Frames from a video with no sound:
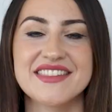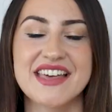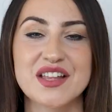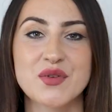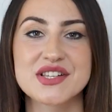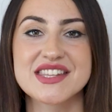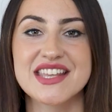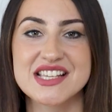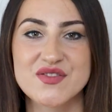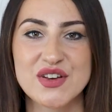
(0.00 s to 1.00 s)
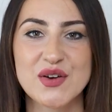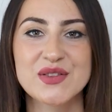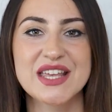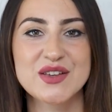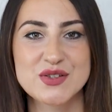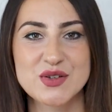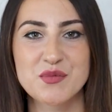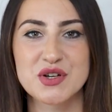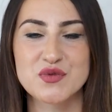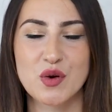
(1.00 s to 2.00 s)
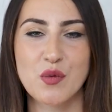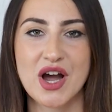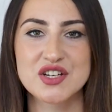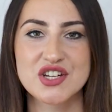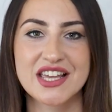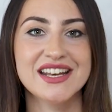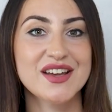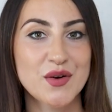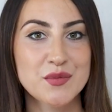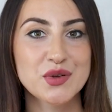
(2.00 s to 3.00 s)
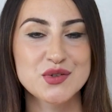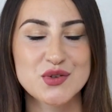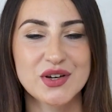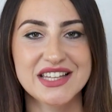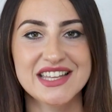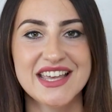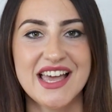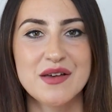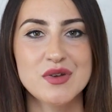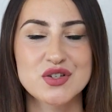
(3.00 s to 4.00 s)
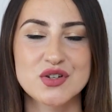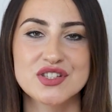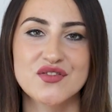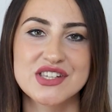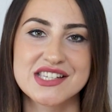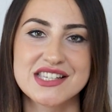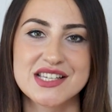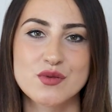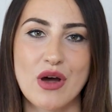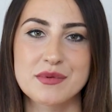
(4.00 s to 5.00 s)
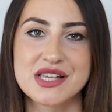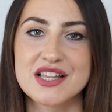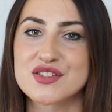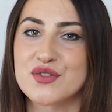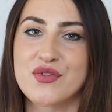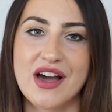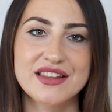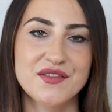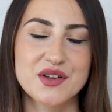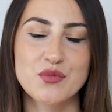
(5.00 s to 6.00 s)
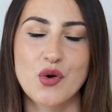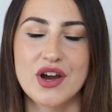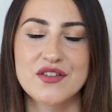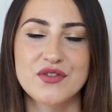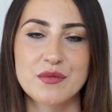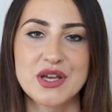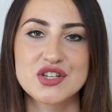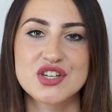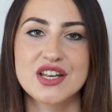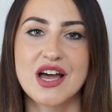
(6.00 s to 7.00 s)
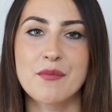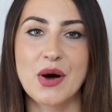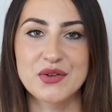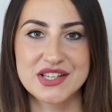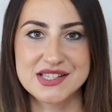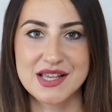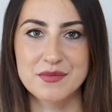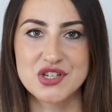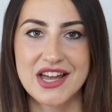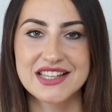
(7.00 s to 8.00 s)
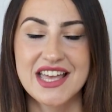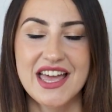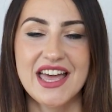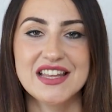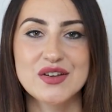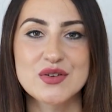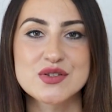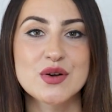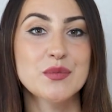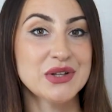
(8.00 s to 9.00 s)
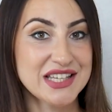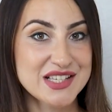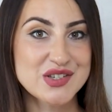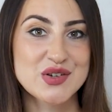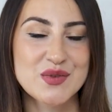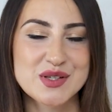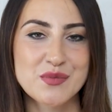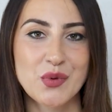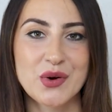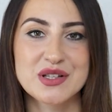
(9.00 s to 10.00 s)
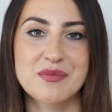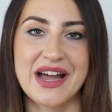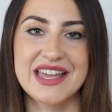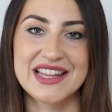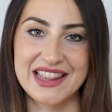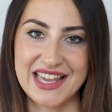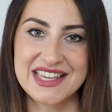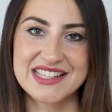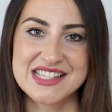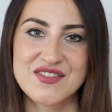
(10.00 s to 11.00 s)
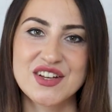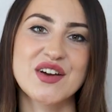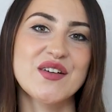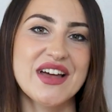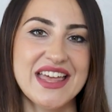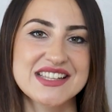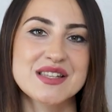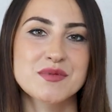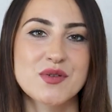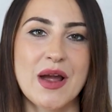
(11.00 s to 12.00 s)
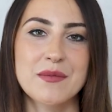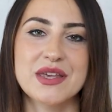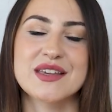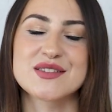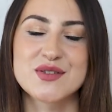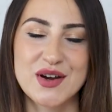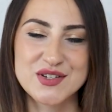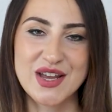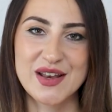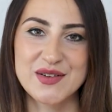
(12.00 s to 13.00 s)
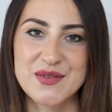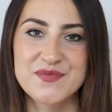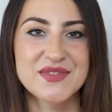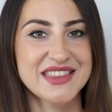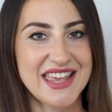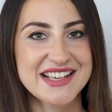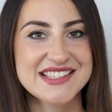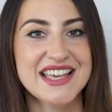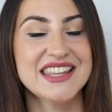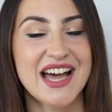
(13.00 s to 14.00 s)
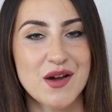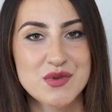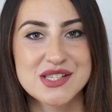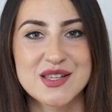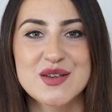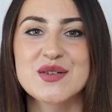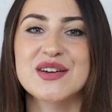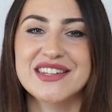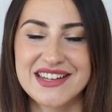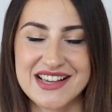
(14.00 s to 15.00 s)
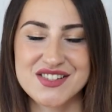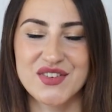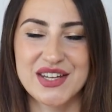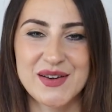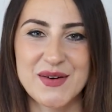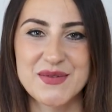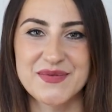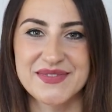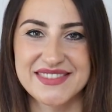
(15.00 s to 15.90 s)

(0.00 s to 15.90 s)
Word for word: That was today's video. Thank you so much for watching, and I hope you enjoyed it. Make sure to visit these websites to find even more information about this subject, and also please show us support by liking this video and subscribing to our channel. Thanks, and I will see you in the next video.